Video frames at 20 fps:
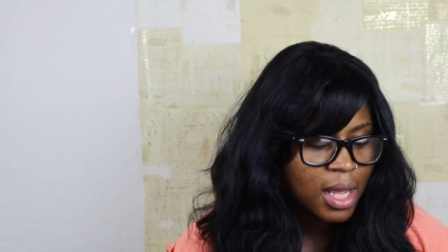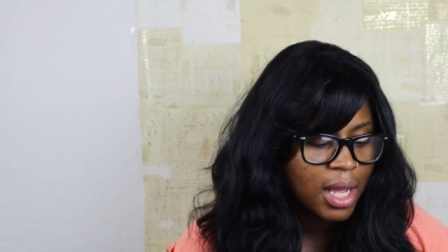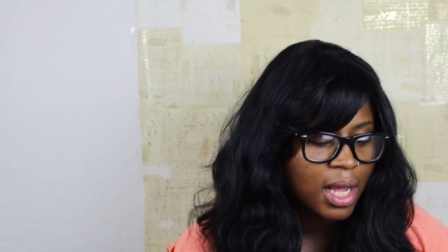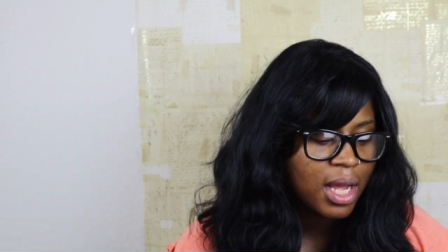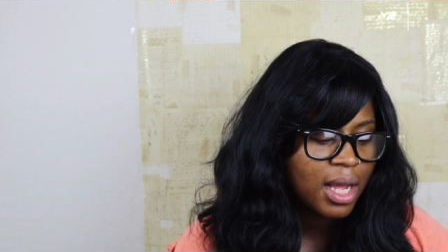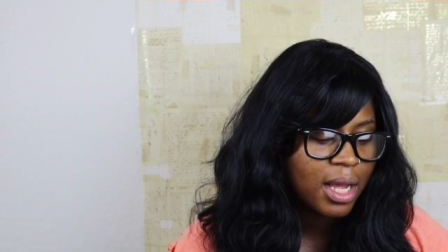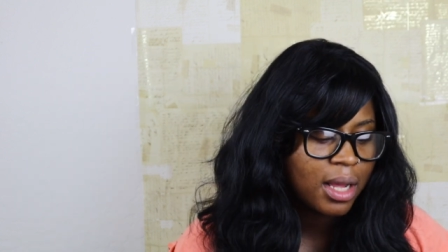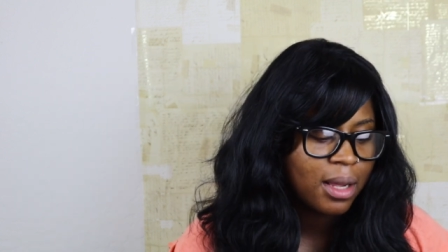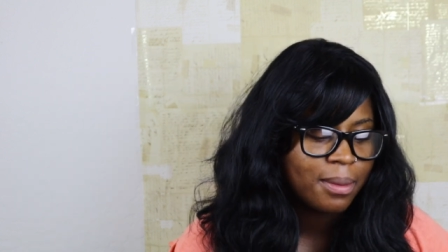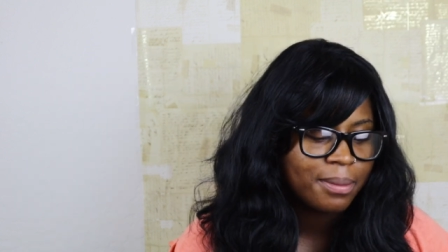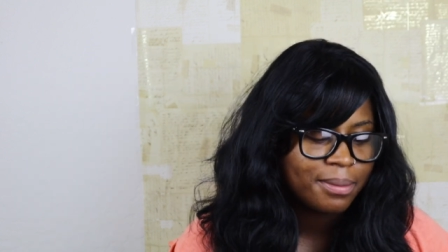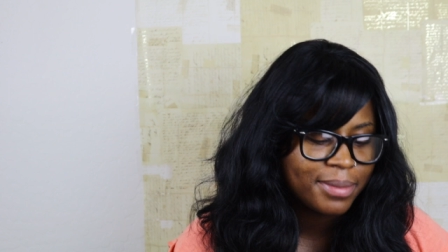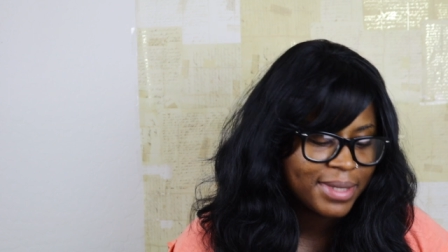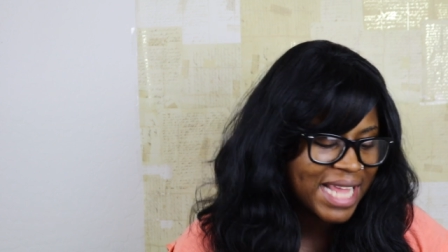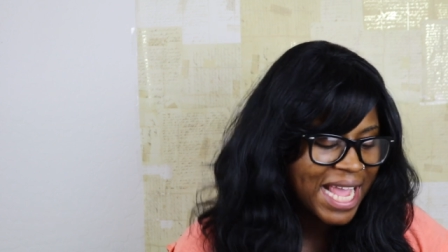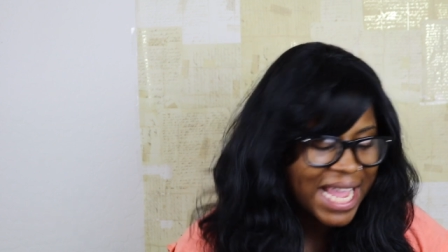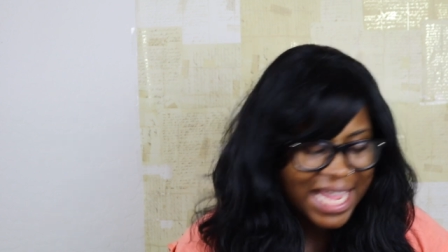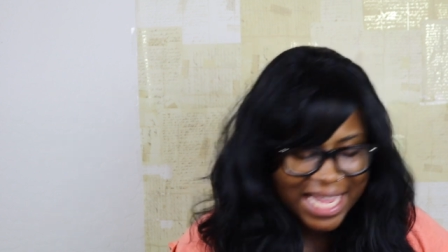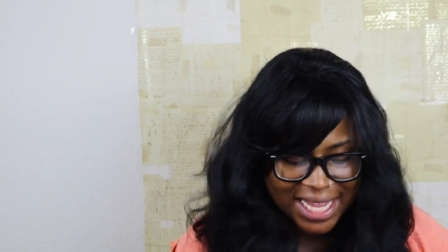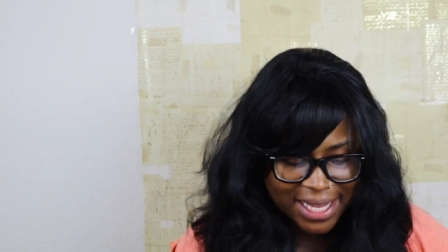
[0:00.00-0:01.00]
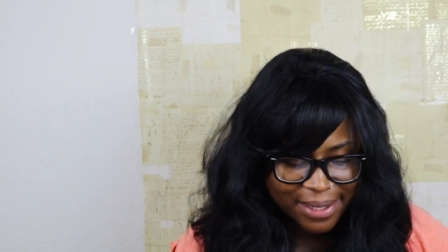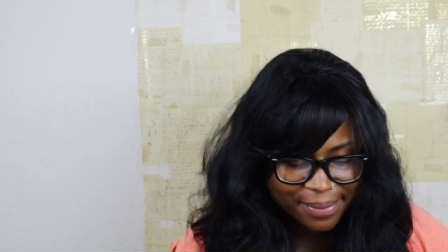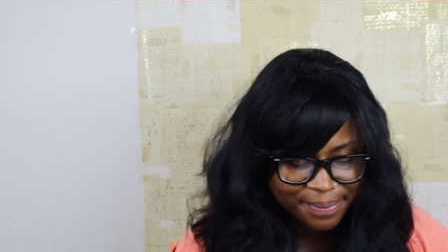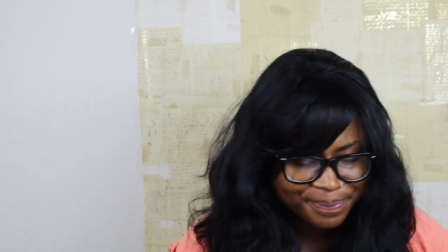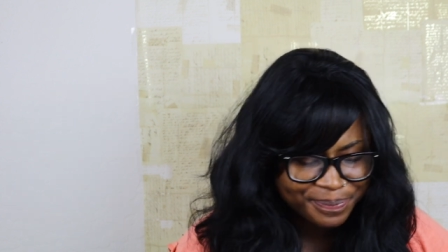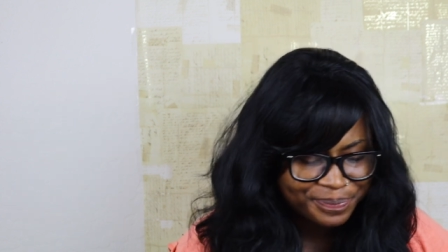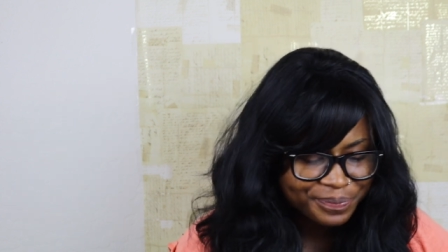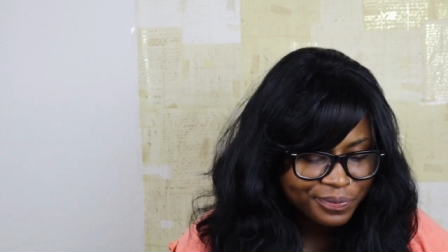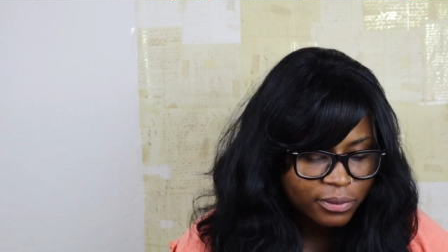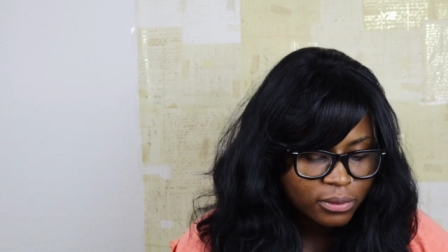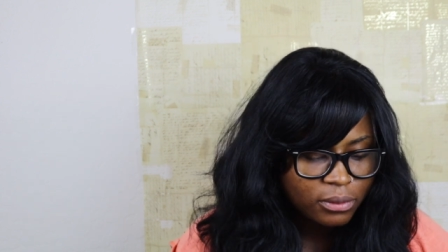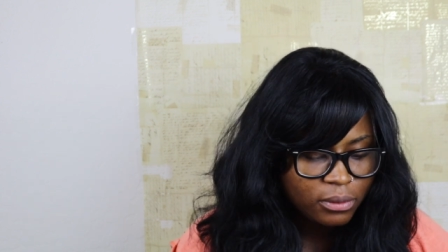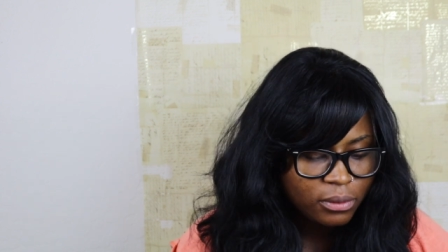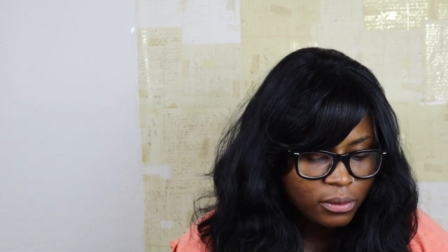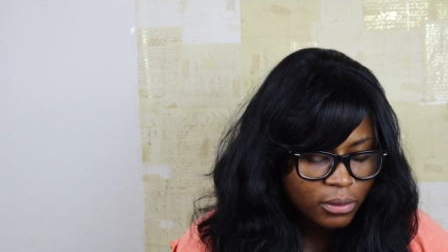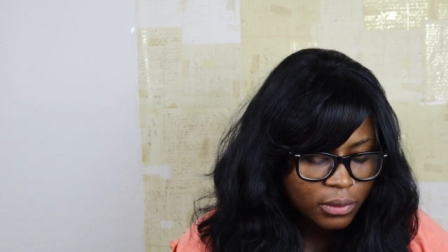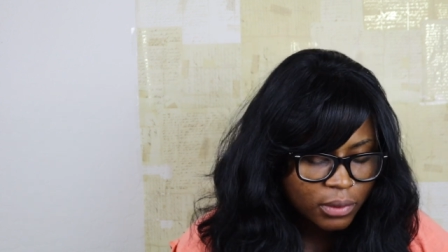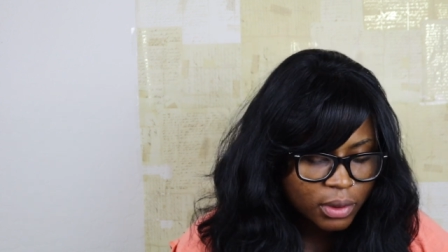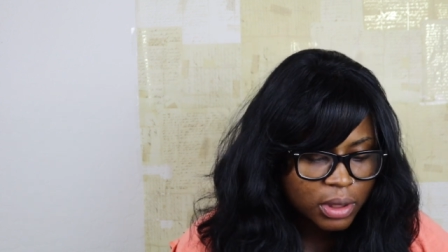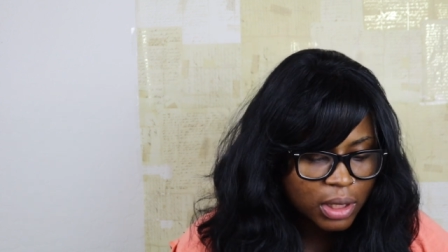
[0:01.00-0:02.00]
Dating.
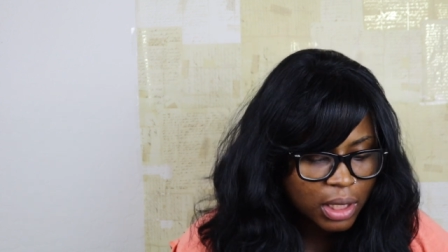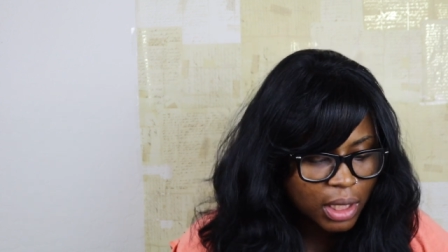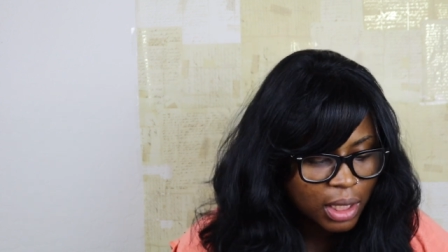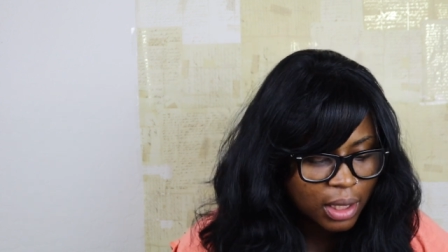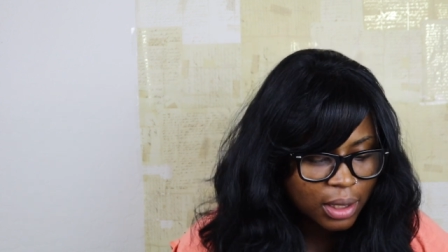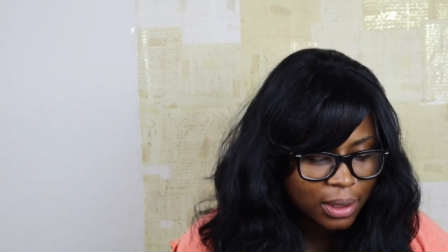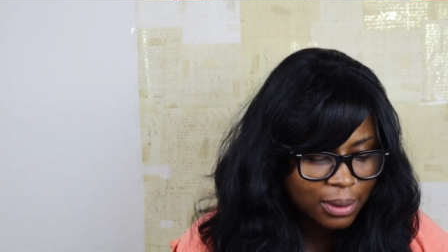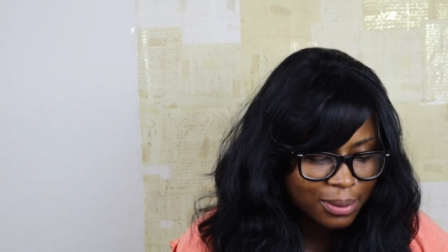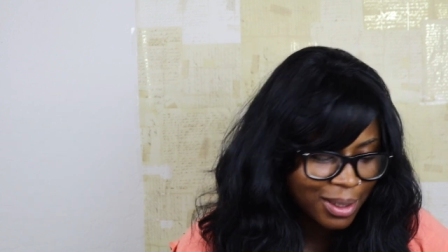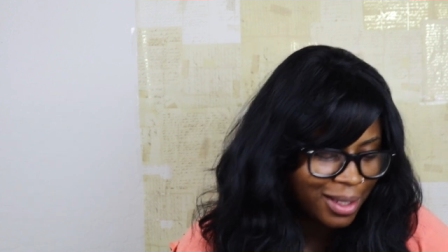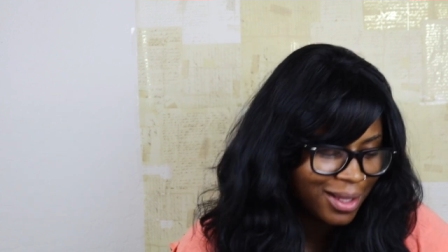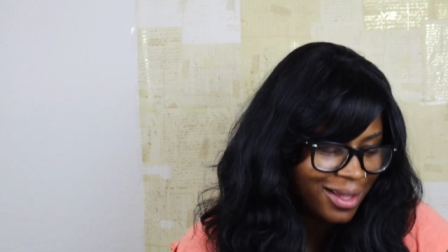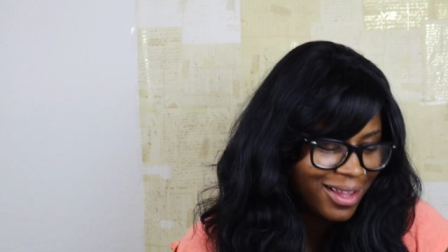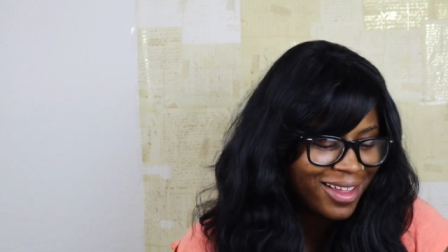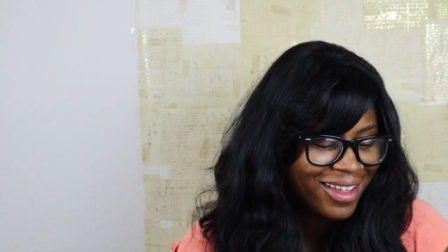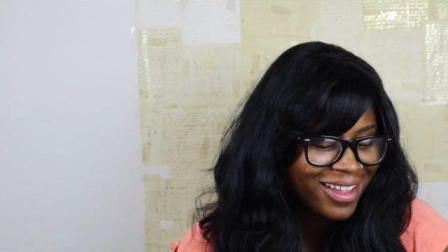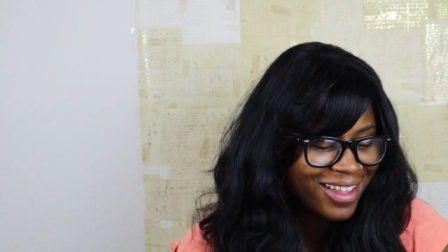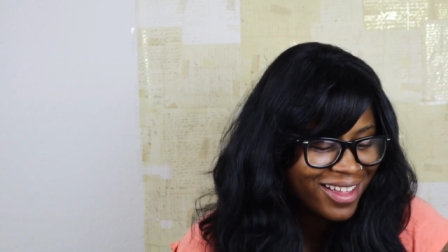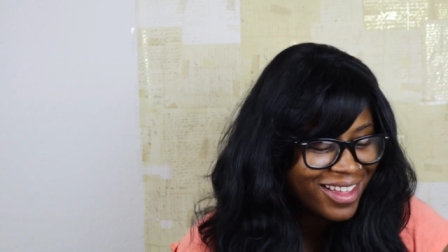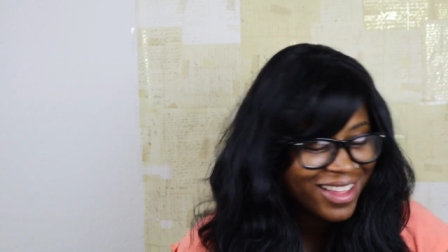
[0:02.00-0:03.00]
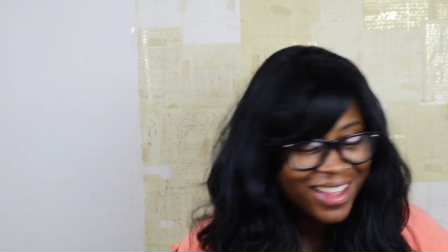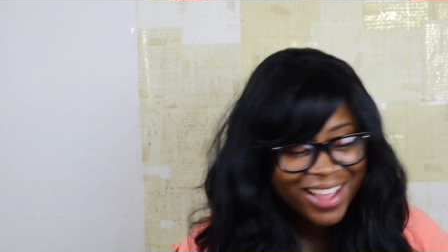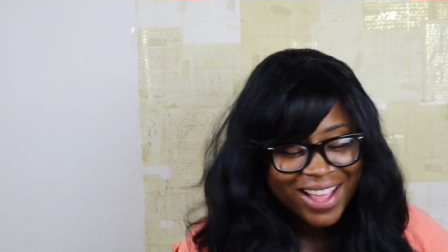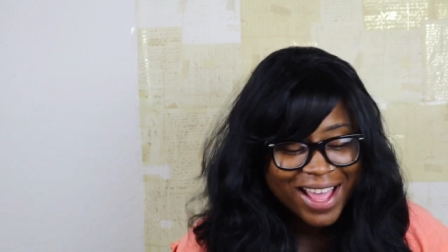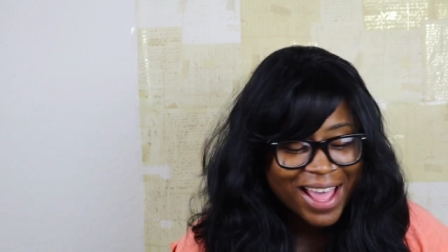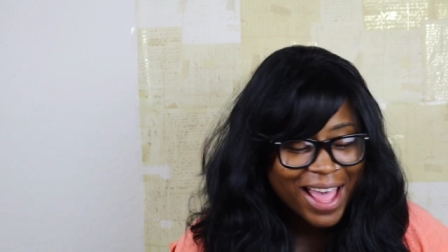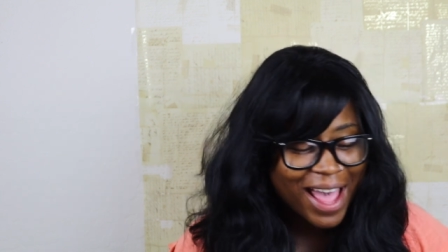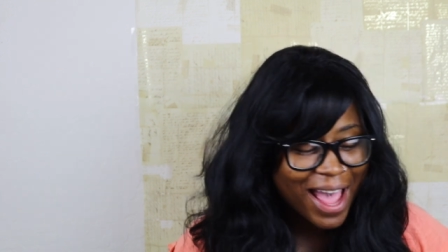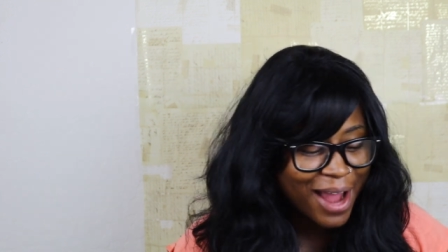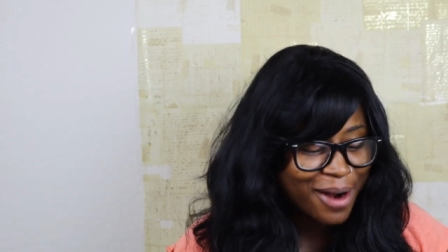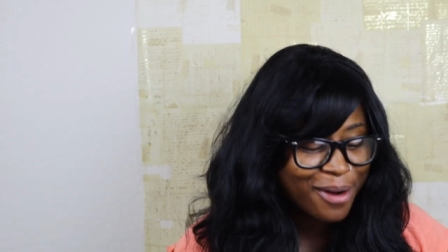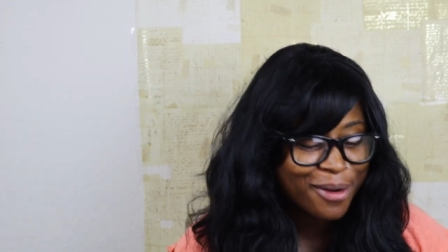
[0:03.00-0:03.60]
I